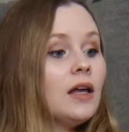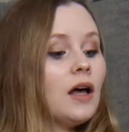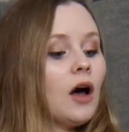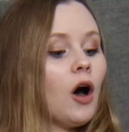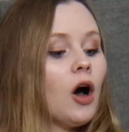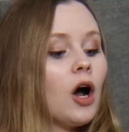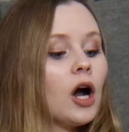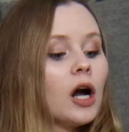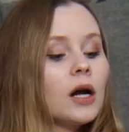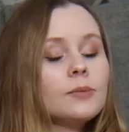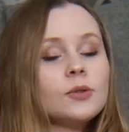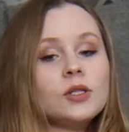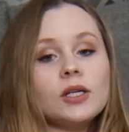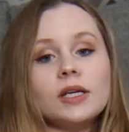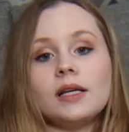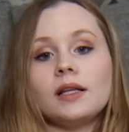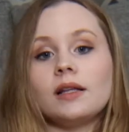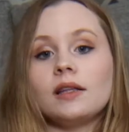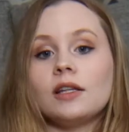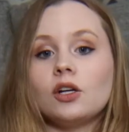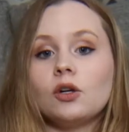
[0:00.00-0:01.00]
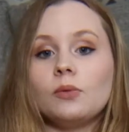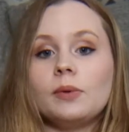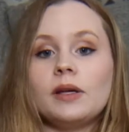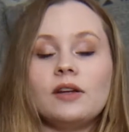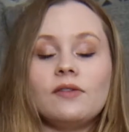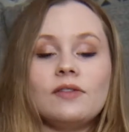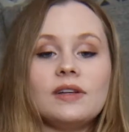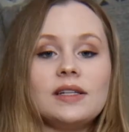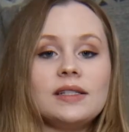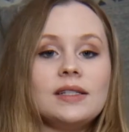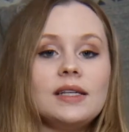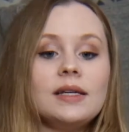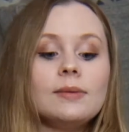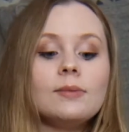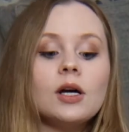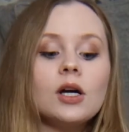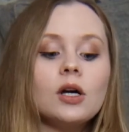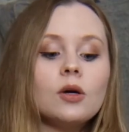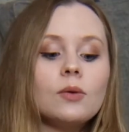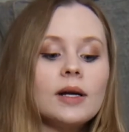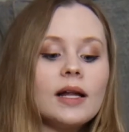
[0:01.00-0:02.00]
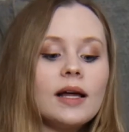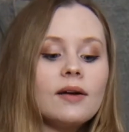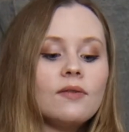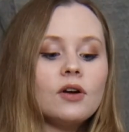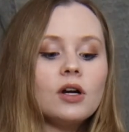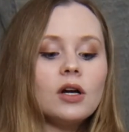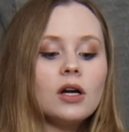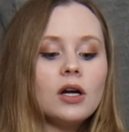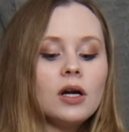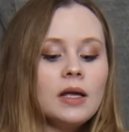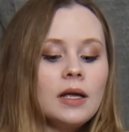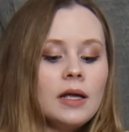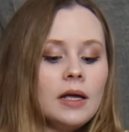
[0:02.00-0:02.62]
arms, like a little bit of eczema or whatever.